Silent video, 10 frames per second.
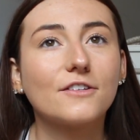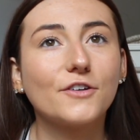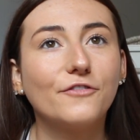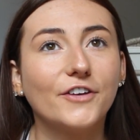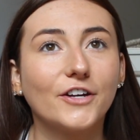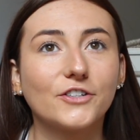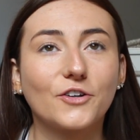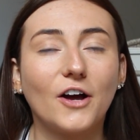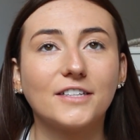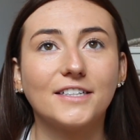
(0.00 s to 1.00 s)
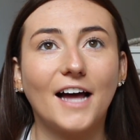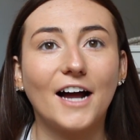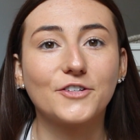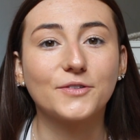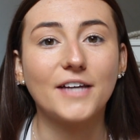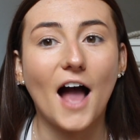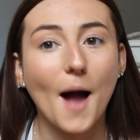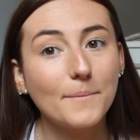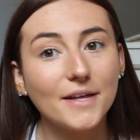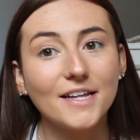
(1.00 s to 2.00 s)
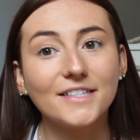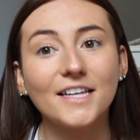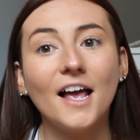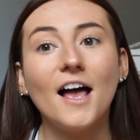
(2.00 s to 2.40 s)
so fingers crossed that actually happens.